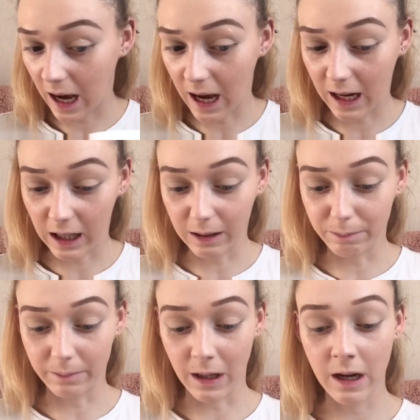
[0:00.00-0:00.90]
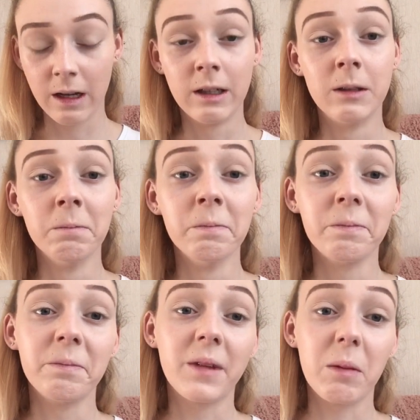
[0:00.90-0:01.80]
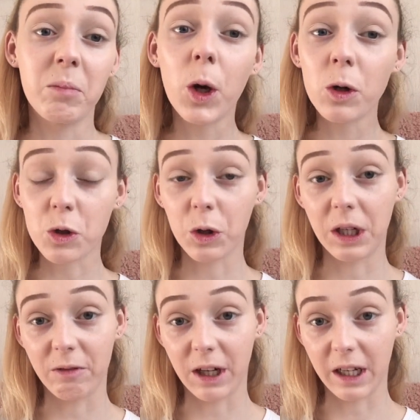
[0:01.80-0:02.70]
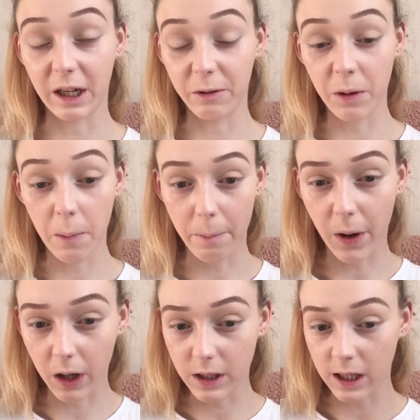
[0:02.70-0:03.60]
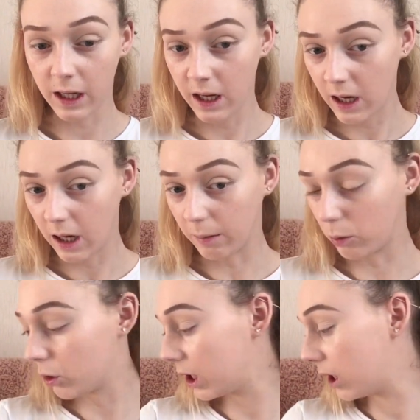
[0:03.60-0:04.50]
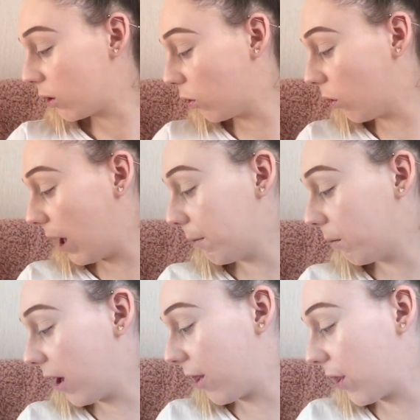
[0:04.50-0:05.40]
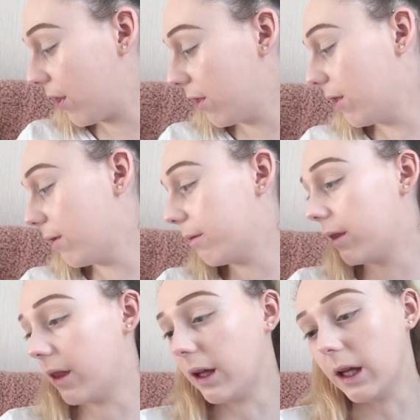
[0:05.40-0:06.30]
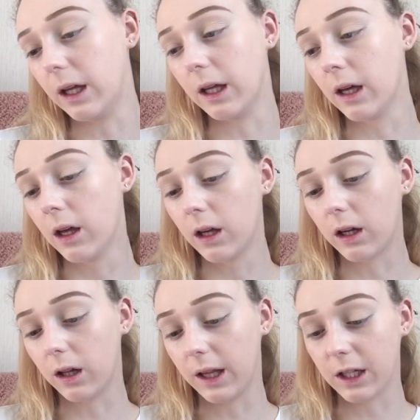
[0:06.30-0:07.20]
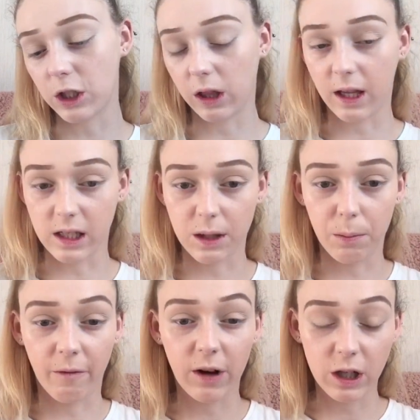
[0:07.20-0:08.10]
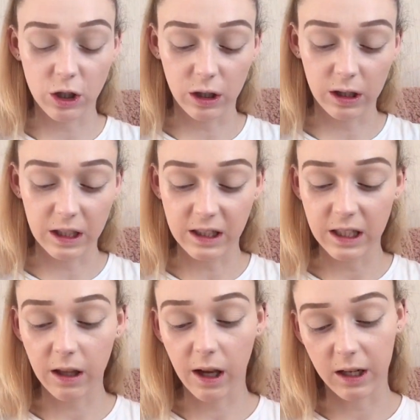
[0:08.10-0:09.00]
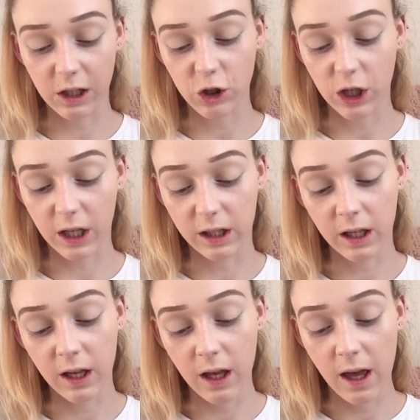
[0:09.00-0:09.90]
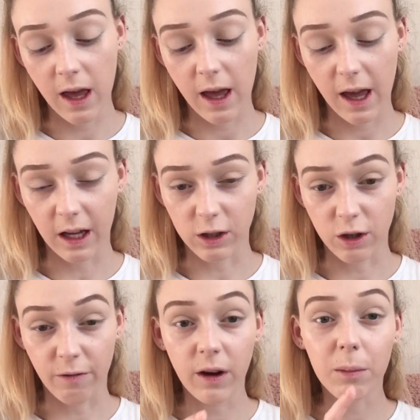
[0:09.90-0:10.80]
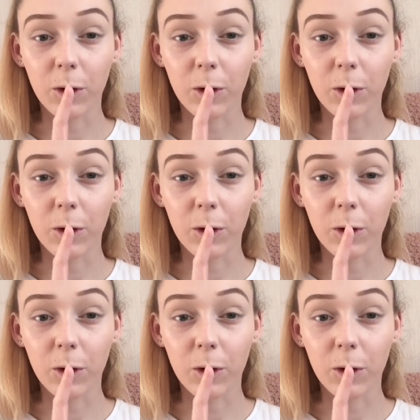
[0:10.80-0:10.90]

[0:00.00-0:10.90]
I'm not enjoying it right now, but I'm gonna go in with the Collection Lasting Perfection concealer in the shade Extra Fair.